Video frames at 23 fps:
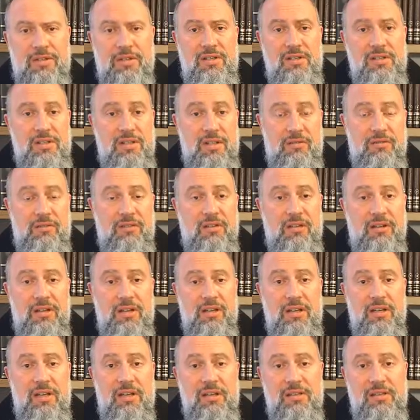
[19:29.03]
It is
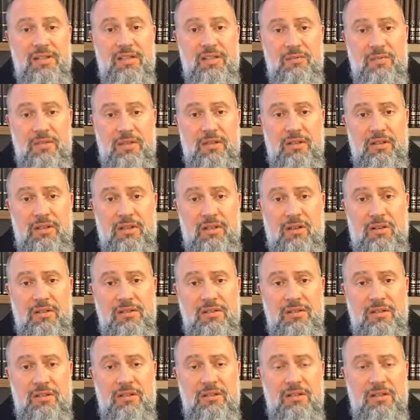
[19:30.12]
definitely a Semitic
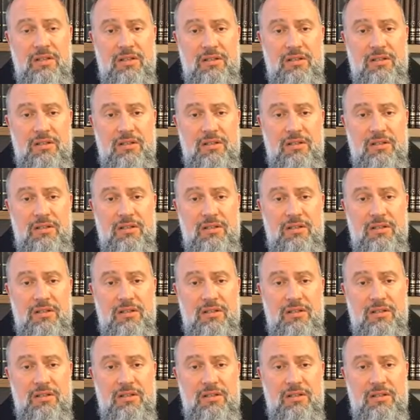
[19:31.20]
consonant.